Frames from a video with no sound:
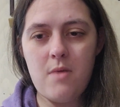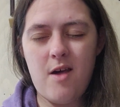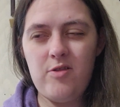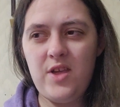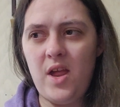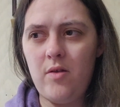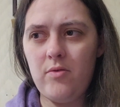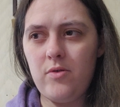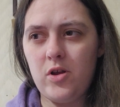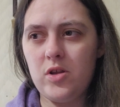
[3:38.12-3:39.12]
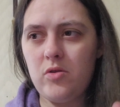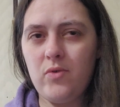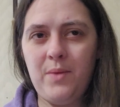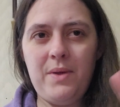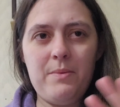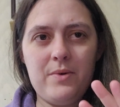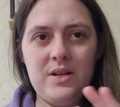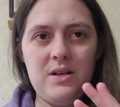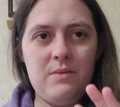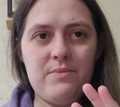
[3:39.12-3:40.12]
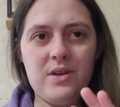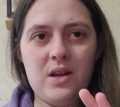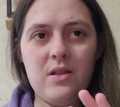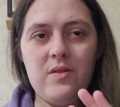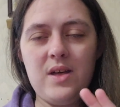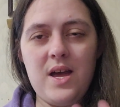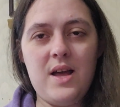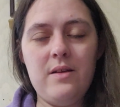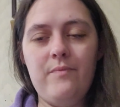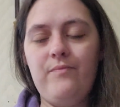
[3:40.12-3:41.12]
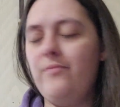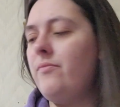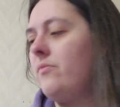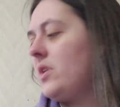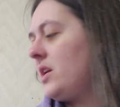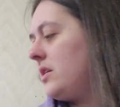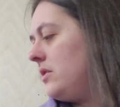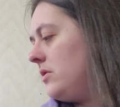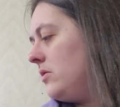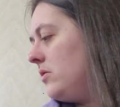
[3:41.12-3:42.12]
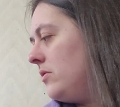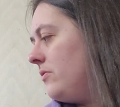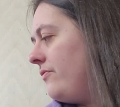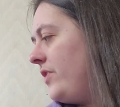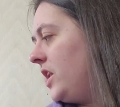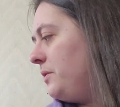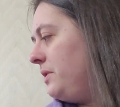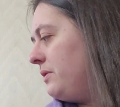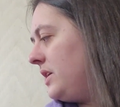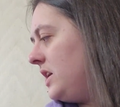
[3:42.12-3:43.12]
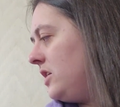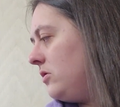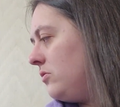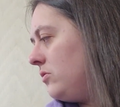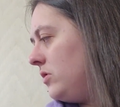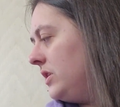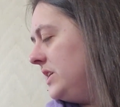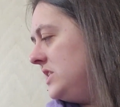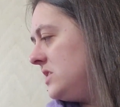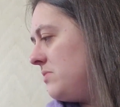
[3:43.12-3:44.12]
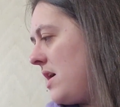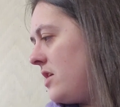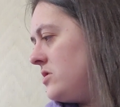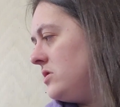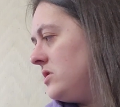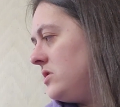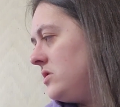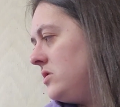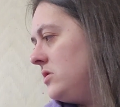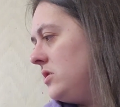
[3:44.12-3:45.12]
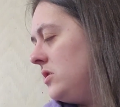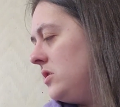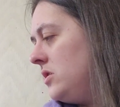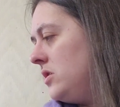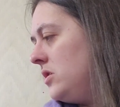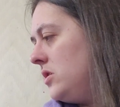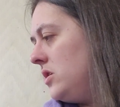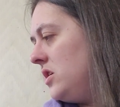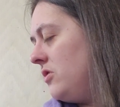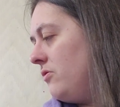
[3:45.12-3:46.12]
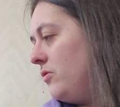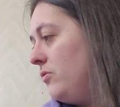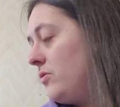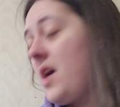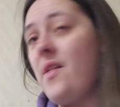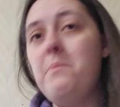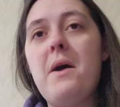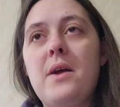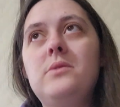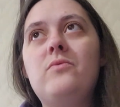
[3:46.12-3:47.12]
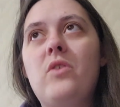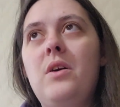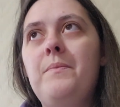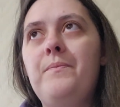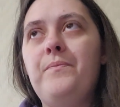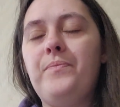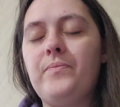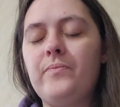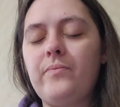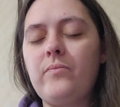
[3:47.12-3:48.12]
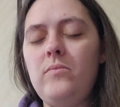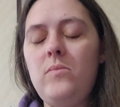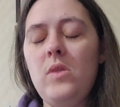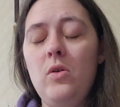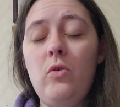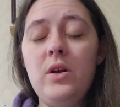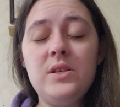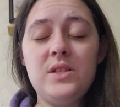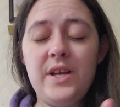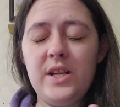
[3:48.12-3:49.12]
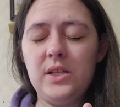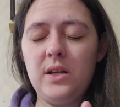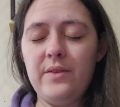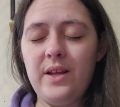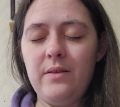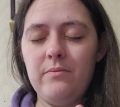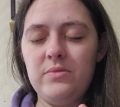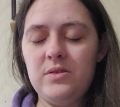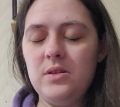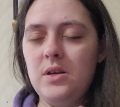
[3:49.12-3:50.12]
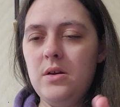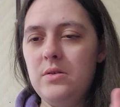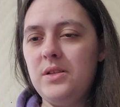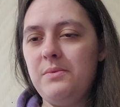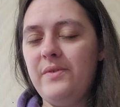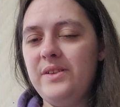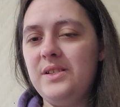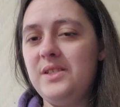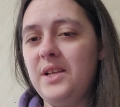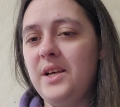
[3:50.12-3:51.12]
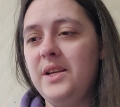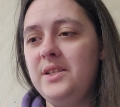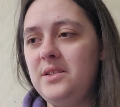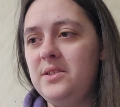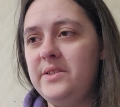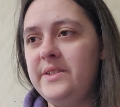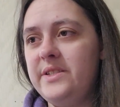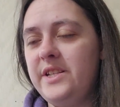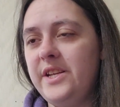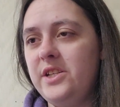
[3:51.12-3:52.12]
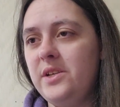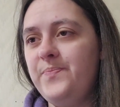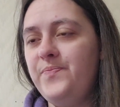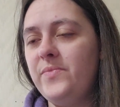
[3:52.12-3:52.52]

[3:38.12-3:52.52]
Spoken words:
I think there's 3 people in particular that I'm following right now on these patterns. Got the patterns from, or Stitch. I think some of it's just the Stitch,